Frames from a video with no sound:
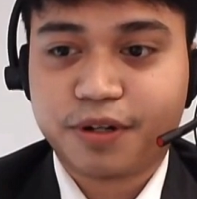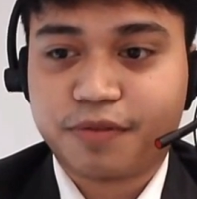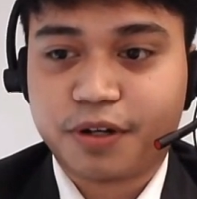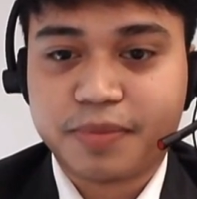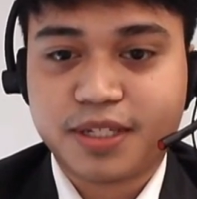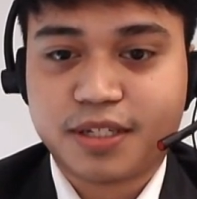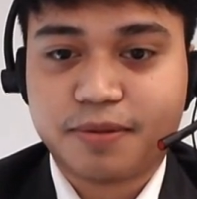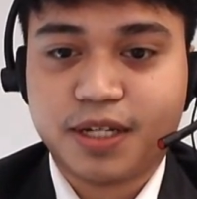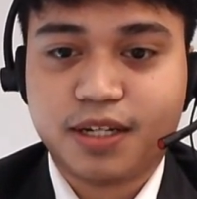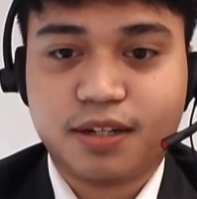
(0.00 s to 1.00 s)
performance has
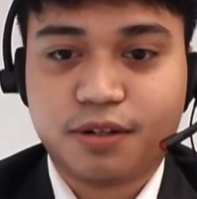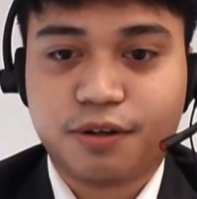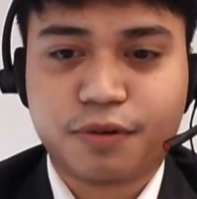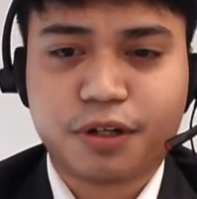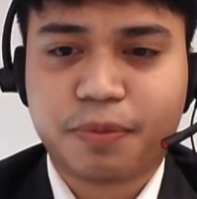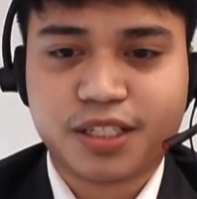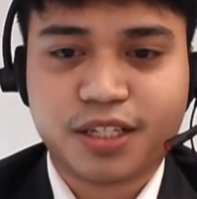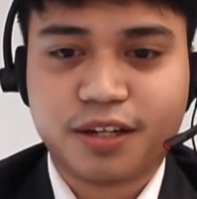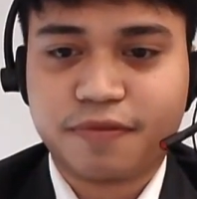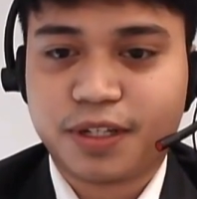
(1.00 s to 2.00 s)
been overall
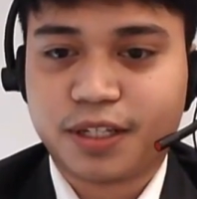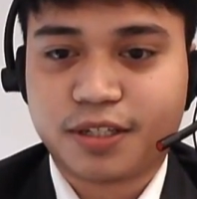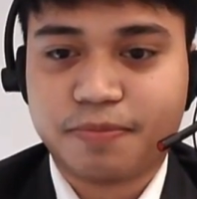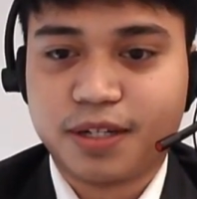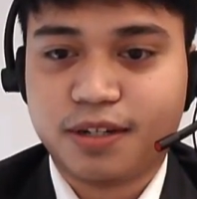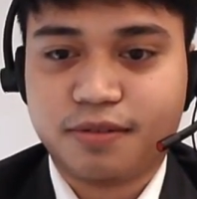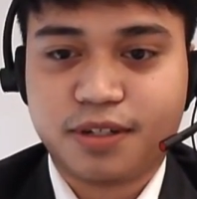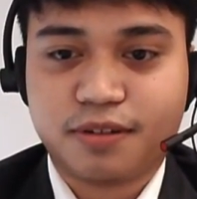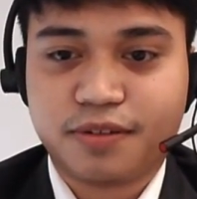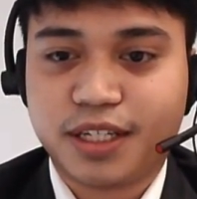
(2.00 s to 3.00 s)
positive. It has been
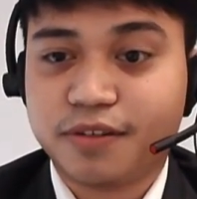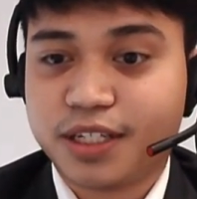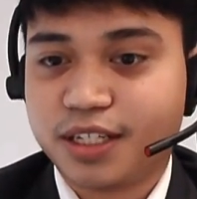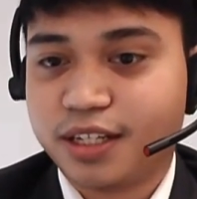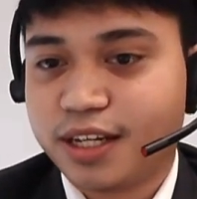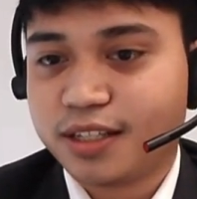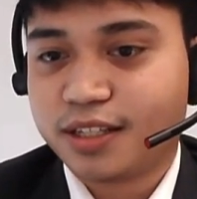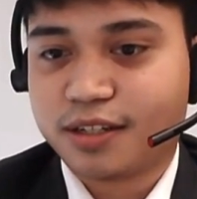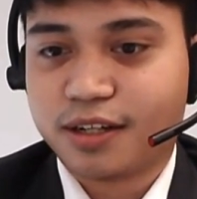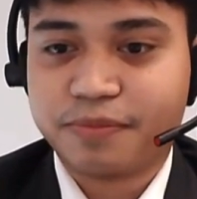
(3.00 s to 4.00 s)
re- really resilient.
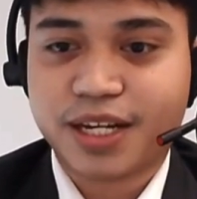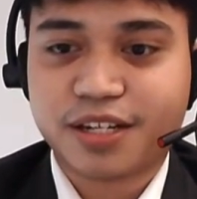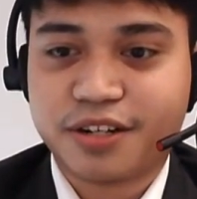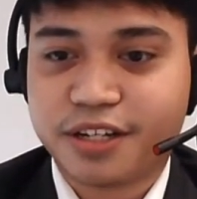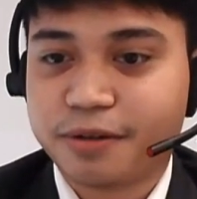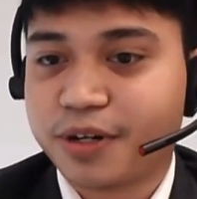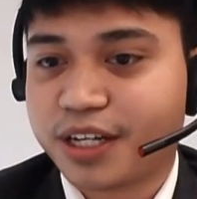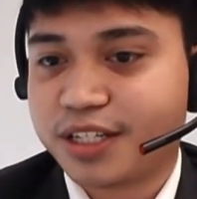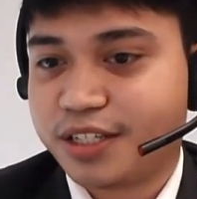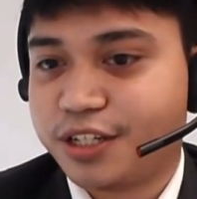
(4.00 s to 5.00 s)
Um, yesterday, the
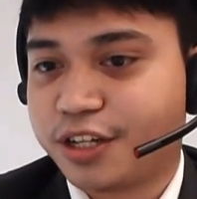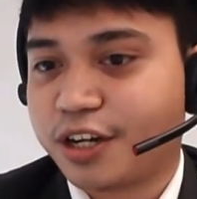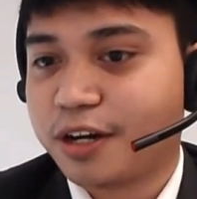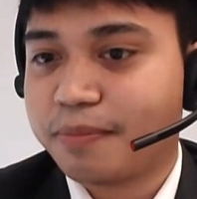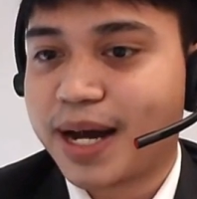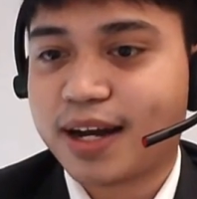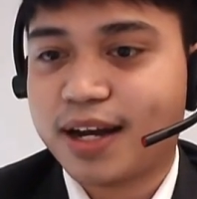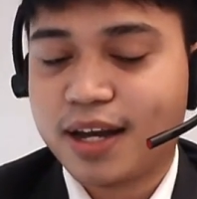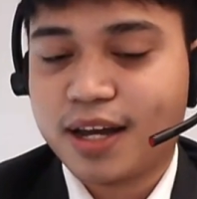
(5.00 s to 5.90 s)
market staged a comeback